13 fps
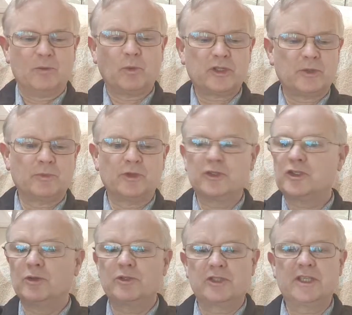I'm going to
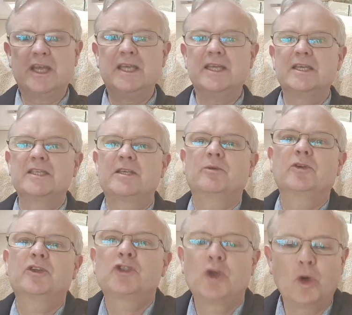do today is I'm going
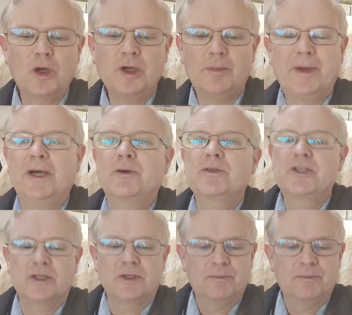to talk about.